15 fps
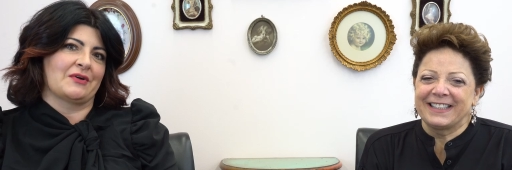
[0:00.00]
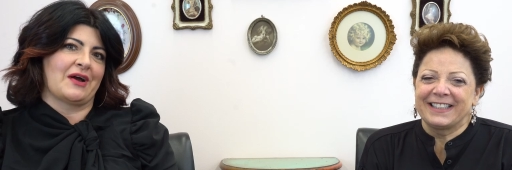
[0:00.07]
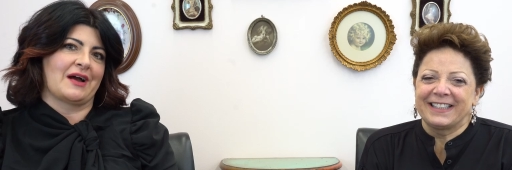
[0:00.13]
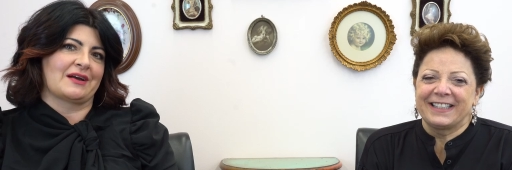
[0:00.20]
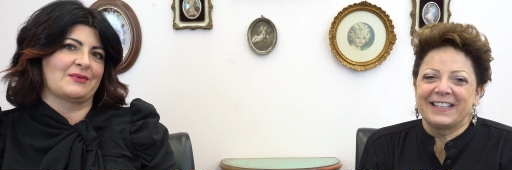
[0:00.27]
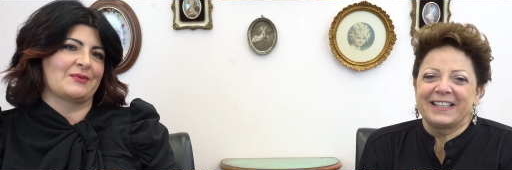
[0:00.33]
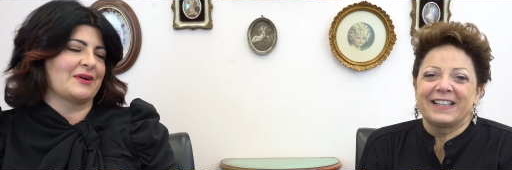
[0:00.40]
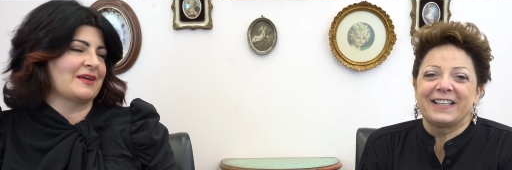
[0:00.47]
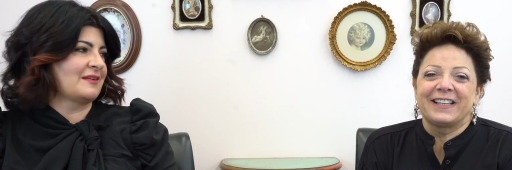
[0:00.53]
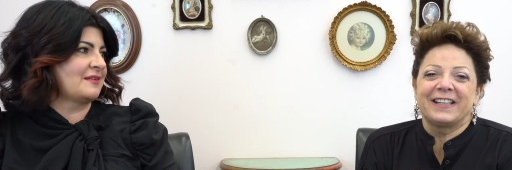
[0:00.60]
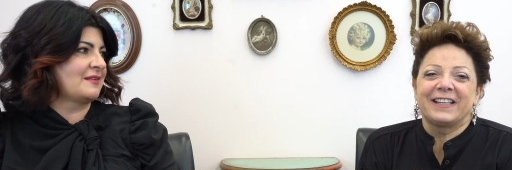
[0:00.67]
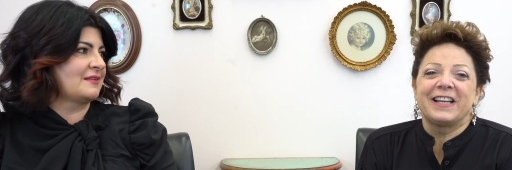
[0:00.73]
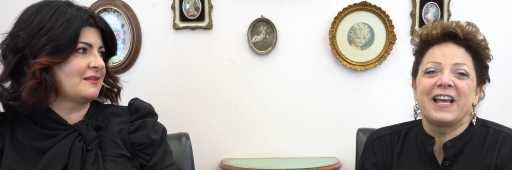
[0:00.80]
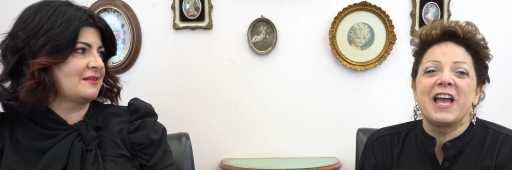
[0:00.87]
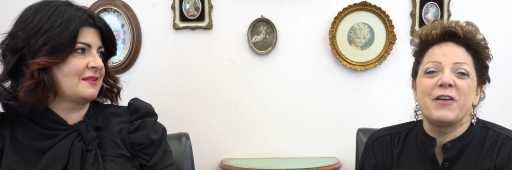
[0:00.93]
Speaker 1: Moroccan Oil.
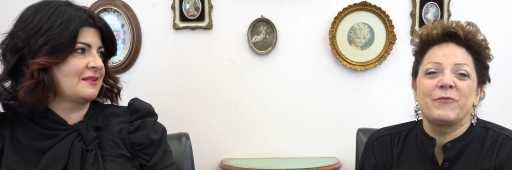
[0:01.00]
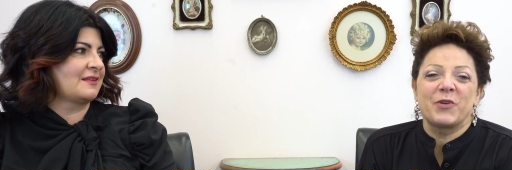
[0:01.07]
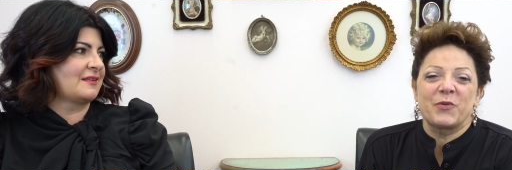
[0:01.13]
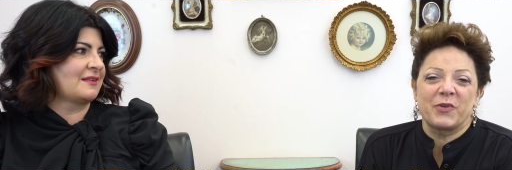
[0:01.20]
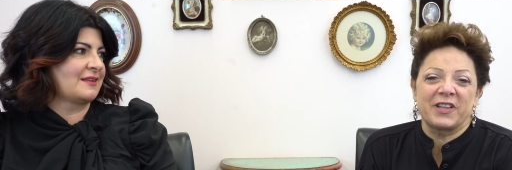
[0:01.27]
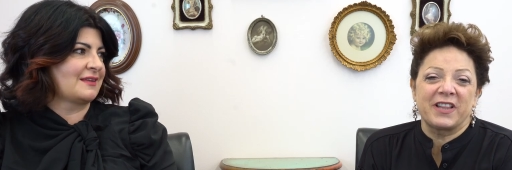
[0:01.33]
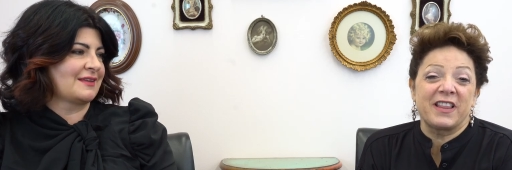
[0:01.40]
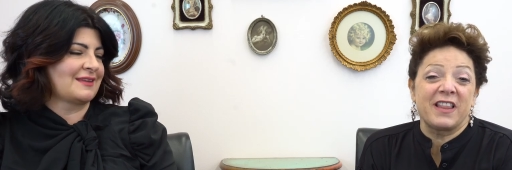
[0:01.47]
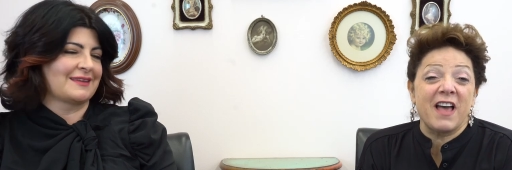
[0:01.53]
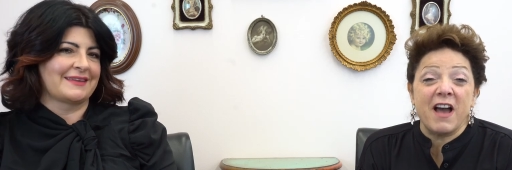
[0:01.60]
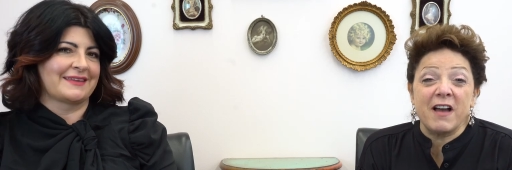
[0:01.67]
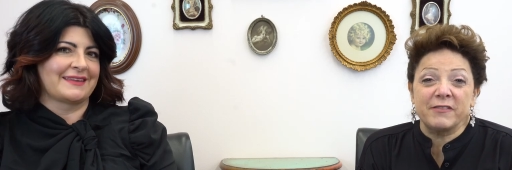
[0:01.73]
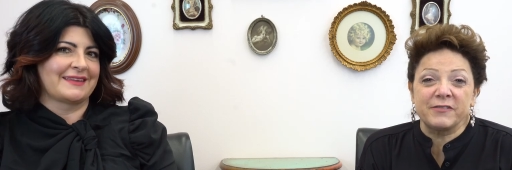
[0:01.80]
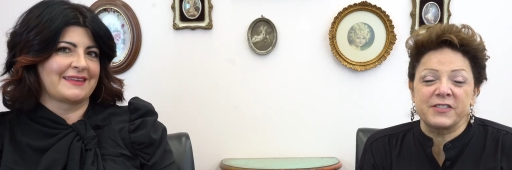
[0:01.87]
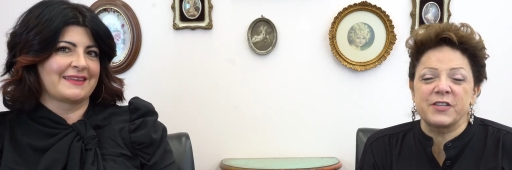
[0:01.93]
And we would
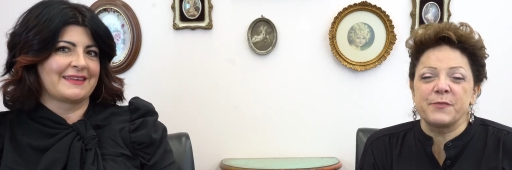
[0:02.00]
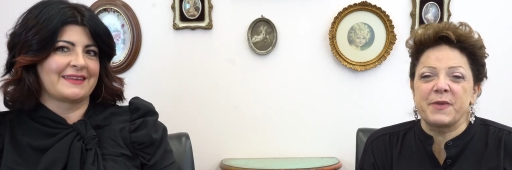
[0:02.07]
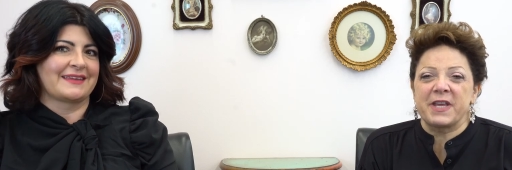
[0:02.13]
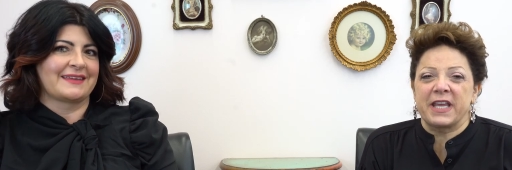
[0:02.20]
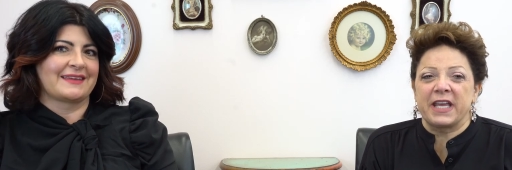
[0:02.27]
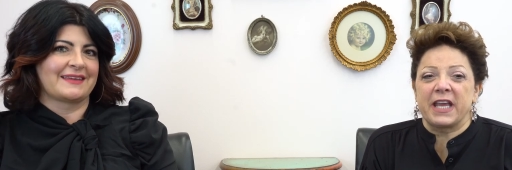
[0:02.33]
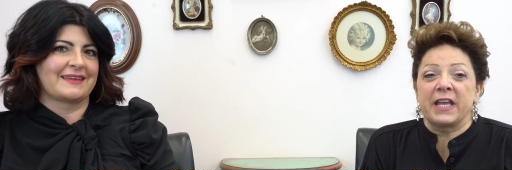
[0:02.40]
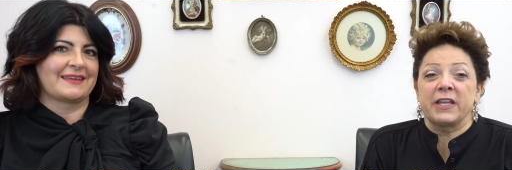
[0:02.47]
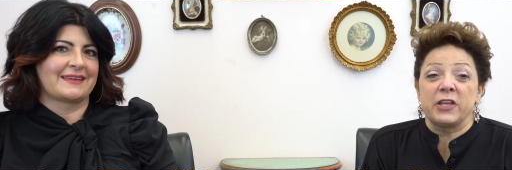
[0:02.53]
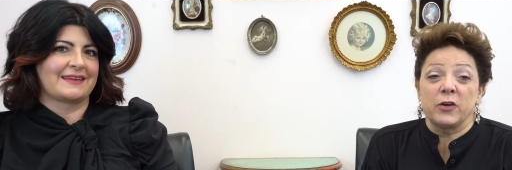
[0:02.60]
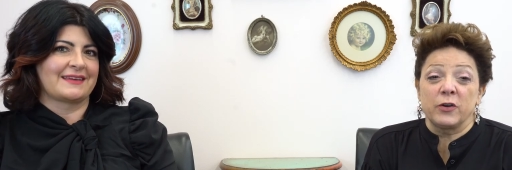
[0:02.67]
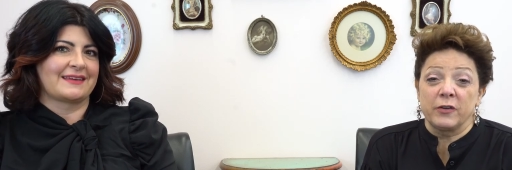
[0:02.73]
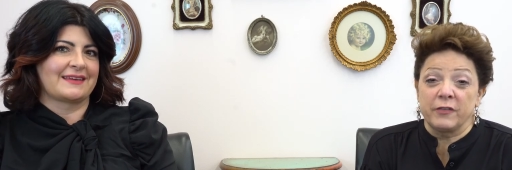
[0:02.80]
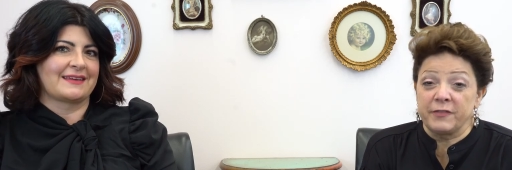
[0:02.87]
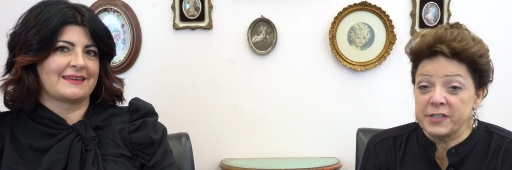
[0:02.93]
love to be in
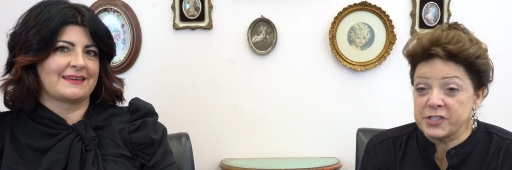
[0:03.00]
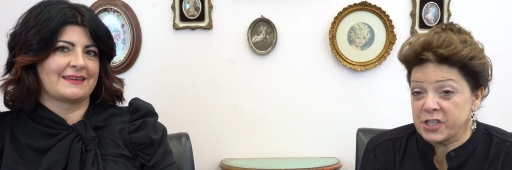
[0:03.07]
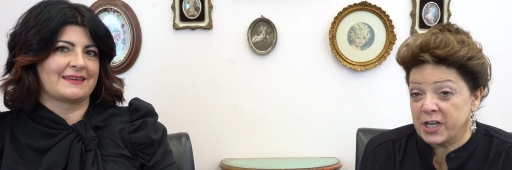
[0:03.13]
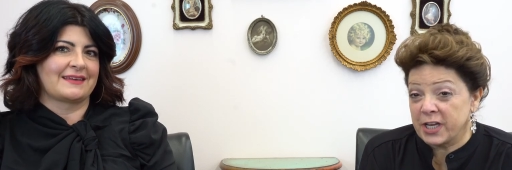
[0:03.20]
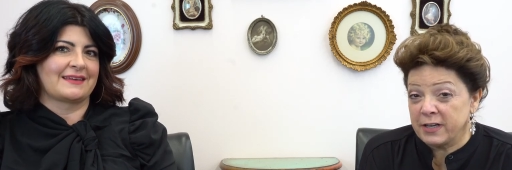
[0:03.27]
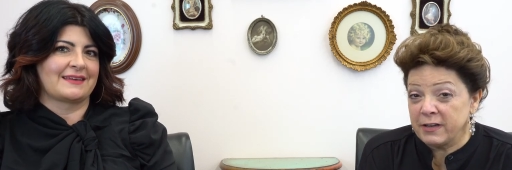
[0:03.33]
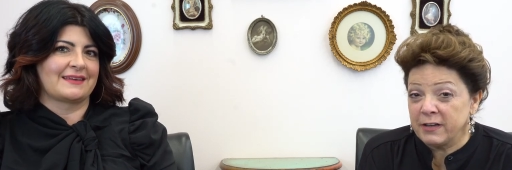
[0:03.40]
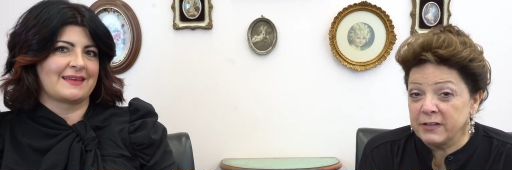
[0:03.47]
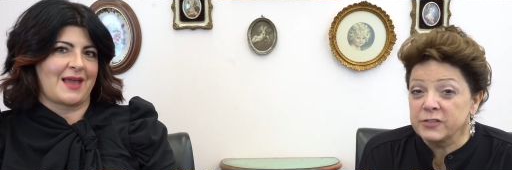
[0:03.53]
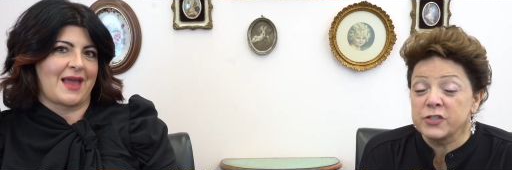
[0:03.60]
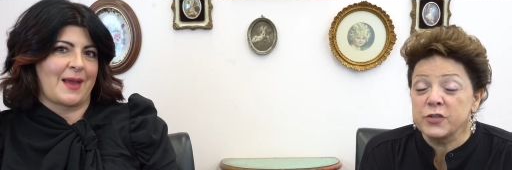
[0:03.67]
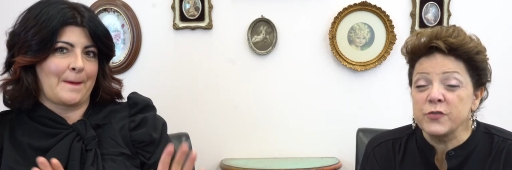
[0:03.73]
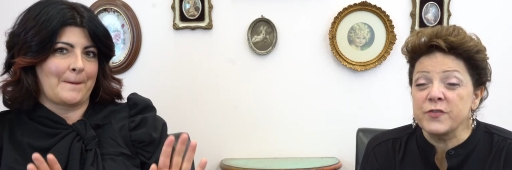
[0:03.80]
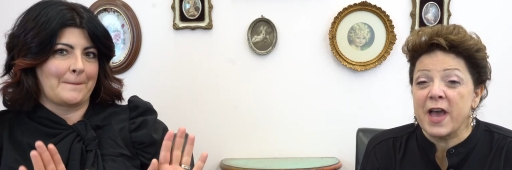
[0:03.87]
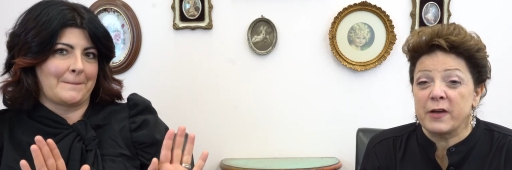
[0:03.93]
Eurovision
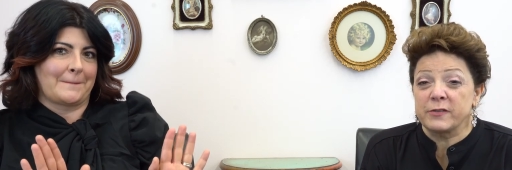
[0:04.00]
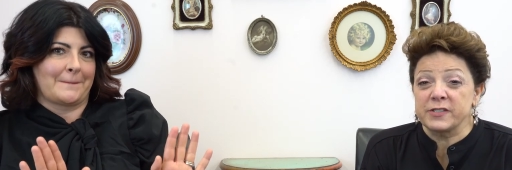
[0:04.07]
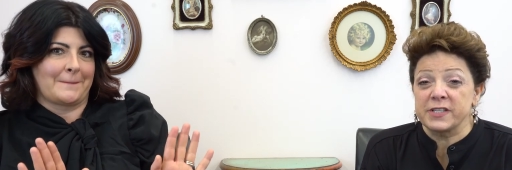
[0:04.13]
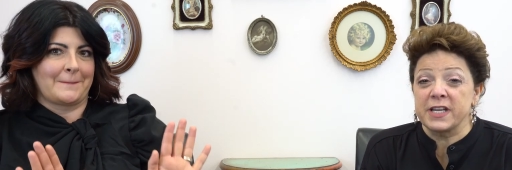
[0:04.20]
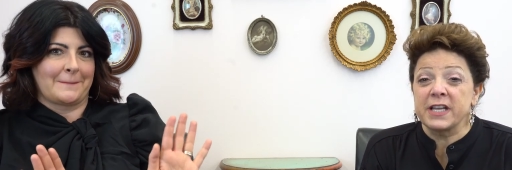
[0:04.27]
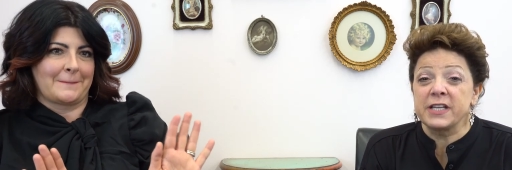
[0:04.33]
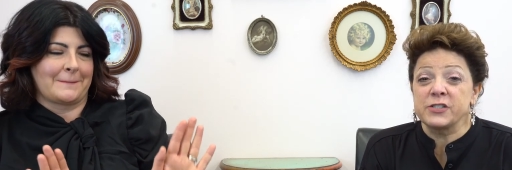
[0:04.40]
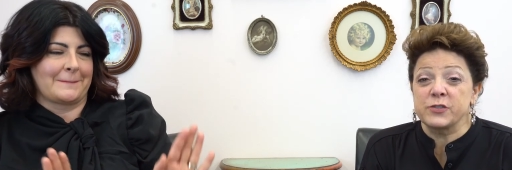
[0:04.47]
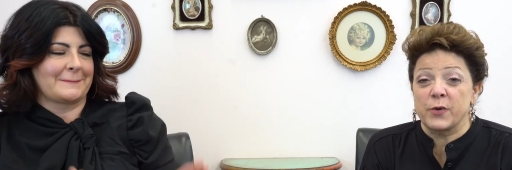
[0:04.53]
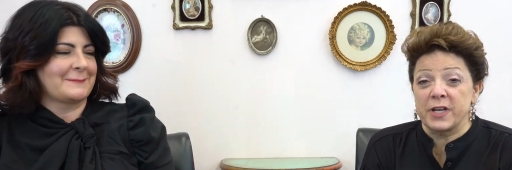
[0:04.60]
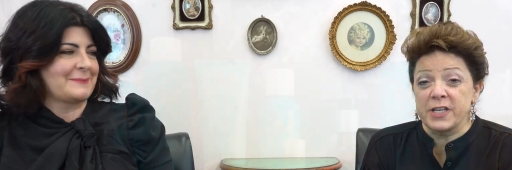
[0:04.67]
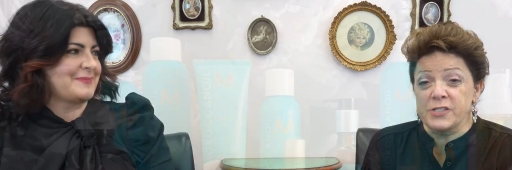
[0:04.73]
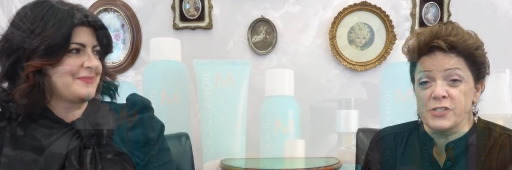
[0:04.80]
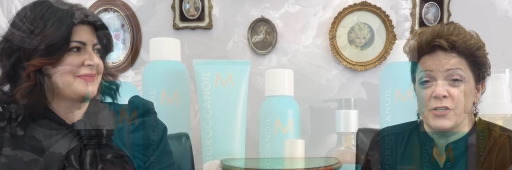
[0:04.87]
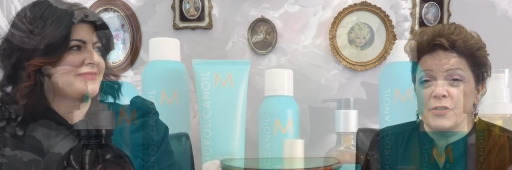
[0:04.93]

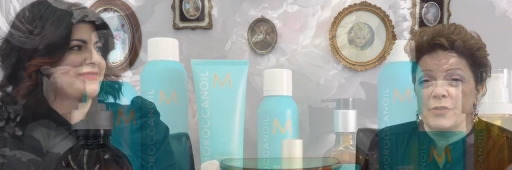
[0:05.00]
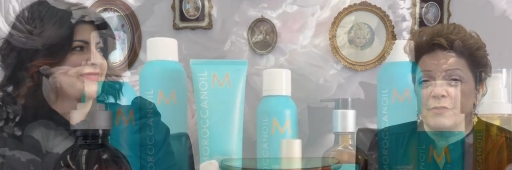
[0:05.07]
2022.